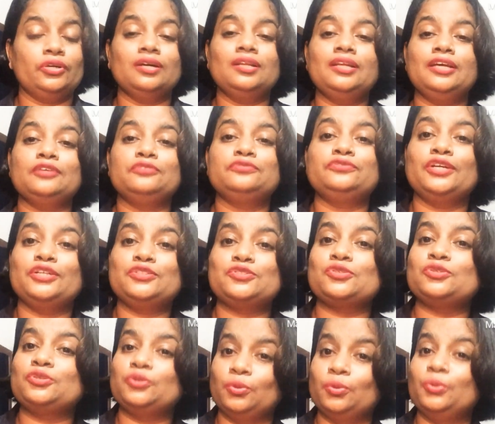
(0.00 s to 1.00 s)
really
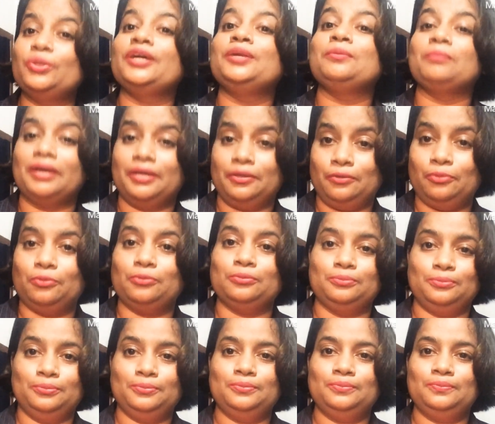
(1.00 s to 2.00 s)
afraid to go in my room.
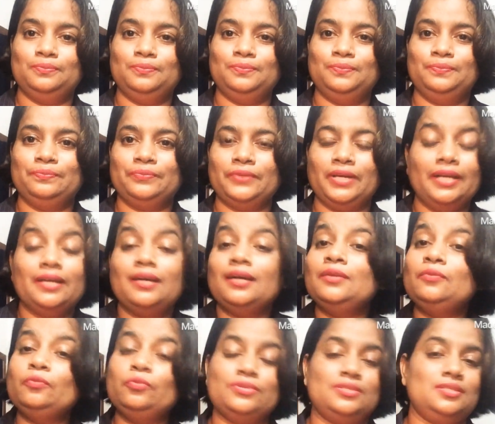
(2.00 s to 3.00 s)
I
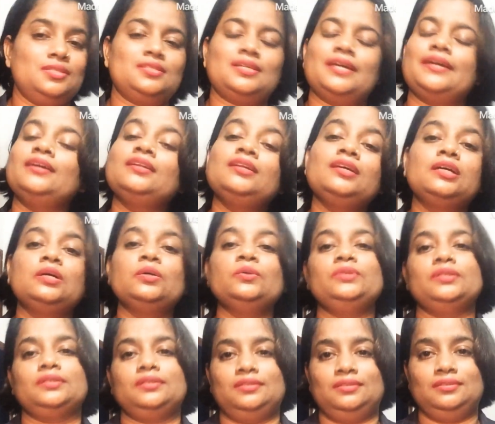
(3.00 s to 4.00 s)
can't visit. I can't
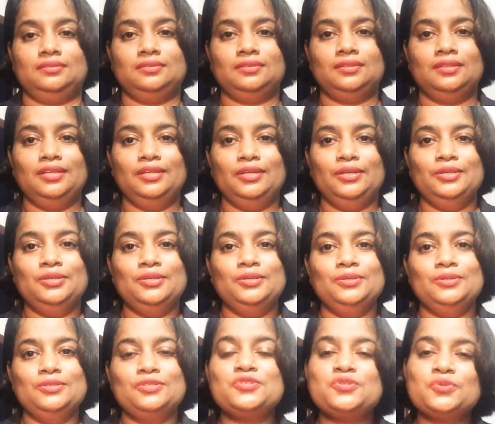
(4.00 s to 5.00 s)
go there.
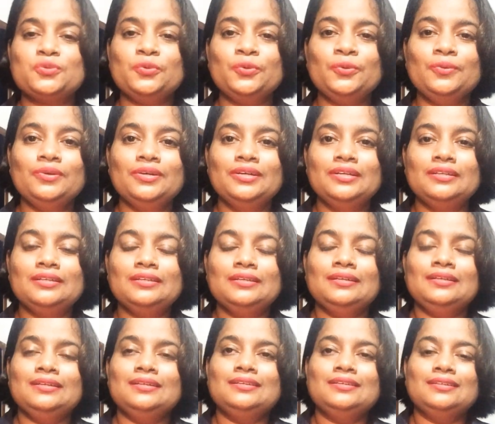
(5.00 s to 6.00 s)
So
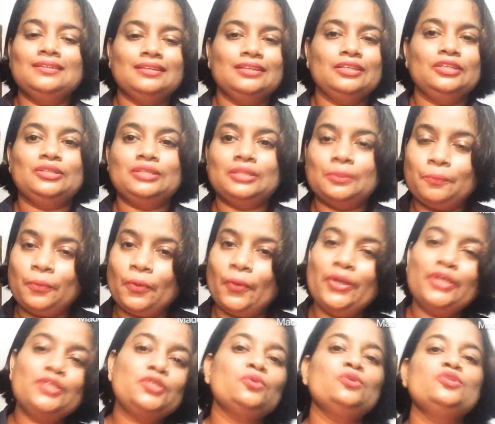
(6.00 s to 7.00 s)
the
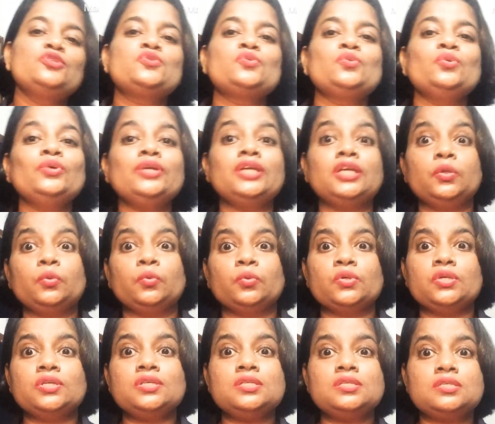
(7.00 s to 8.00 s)
poet also, he
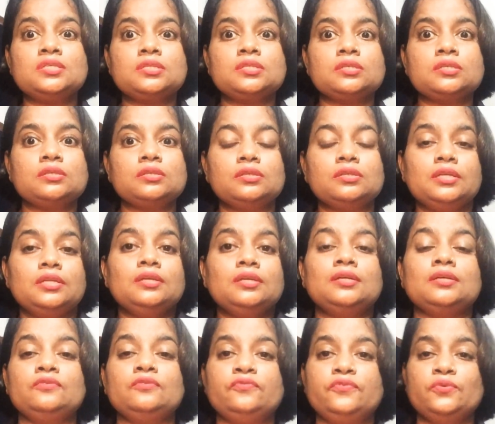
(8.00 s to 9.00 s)
was
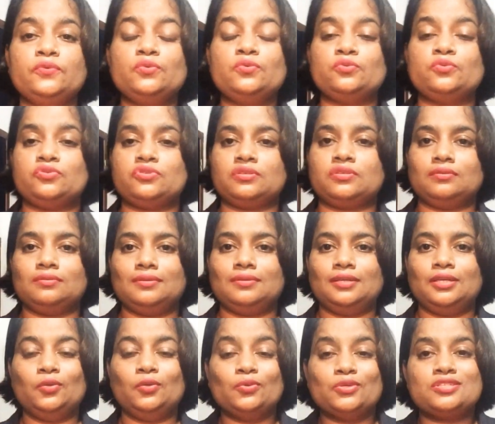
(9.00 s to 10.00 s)
getting confused.
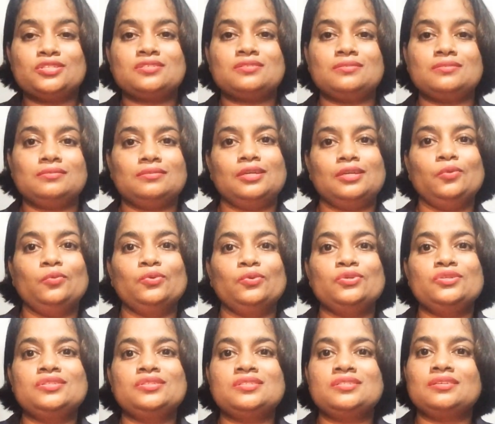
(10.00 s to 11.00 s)
He was
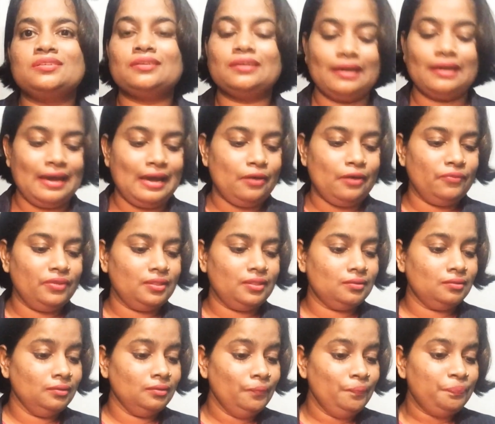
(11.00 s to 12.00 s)
having
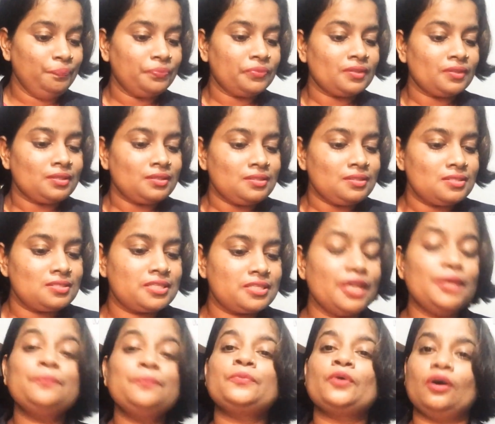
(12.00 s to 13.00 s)
the
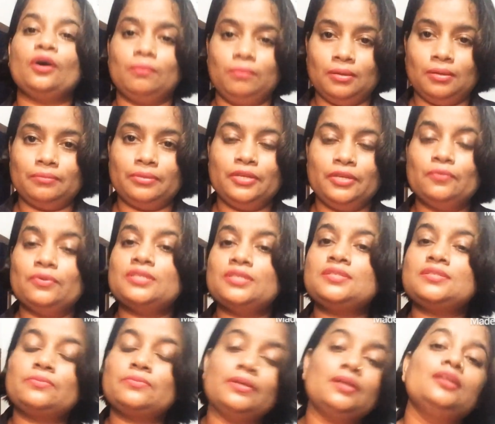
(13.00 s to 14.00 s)
same problem. He
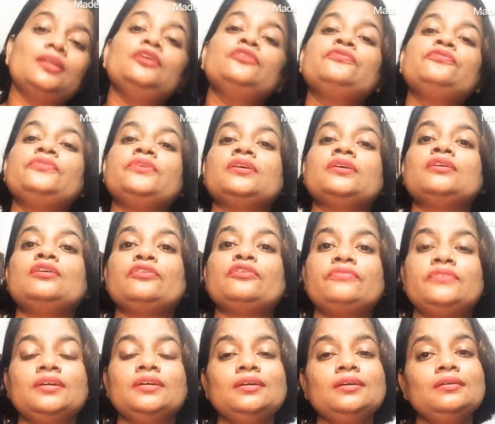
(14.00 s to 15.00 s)
was really feared
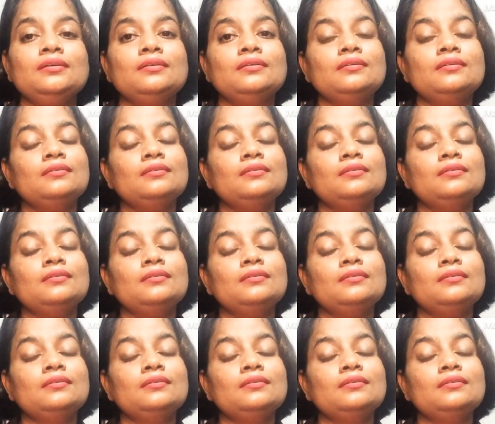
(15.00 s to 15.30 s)
of the